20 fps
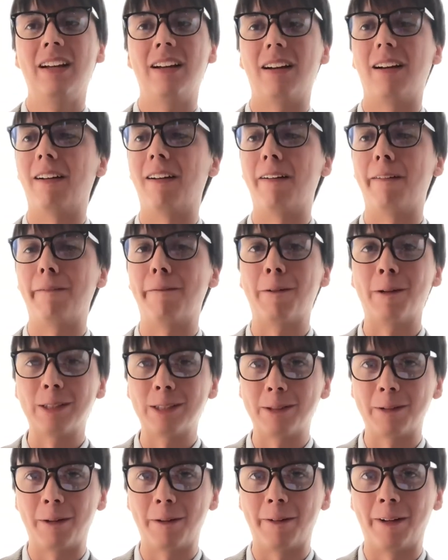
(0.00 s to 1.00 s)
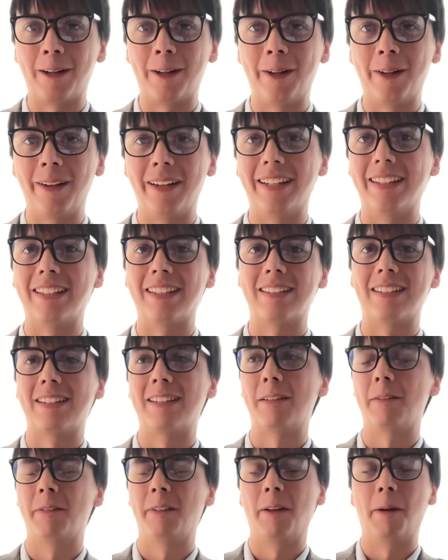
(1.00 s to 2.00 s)
First of all, and this
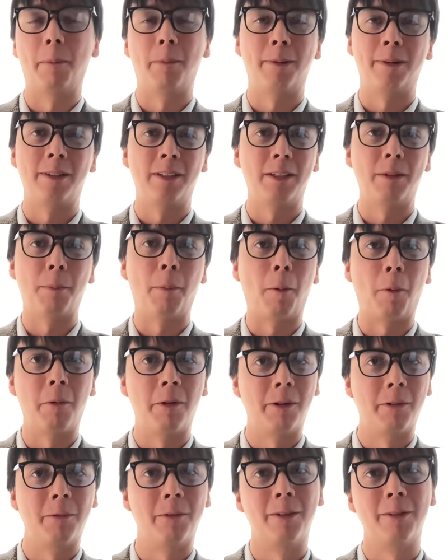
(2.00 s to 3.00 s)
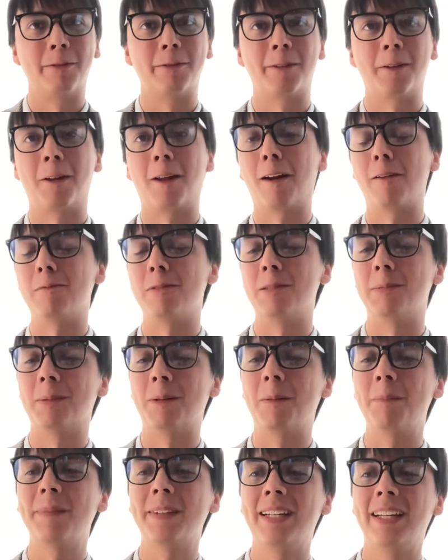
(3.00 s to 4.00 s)
is a pretty important one for a lot of
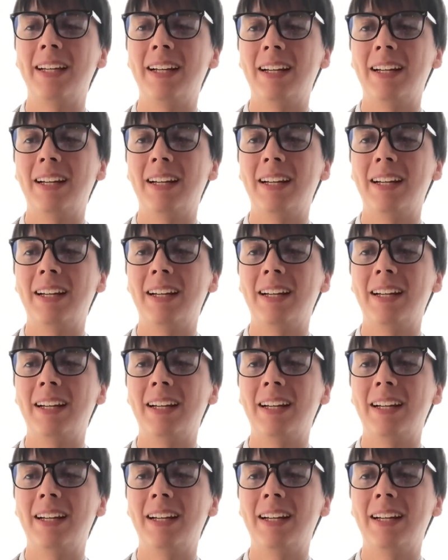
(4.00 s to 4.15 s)
people.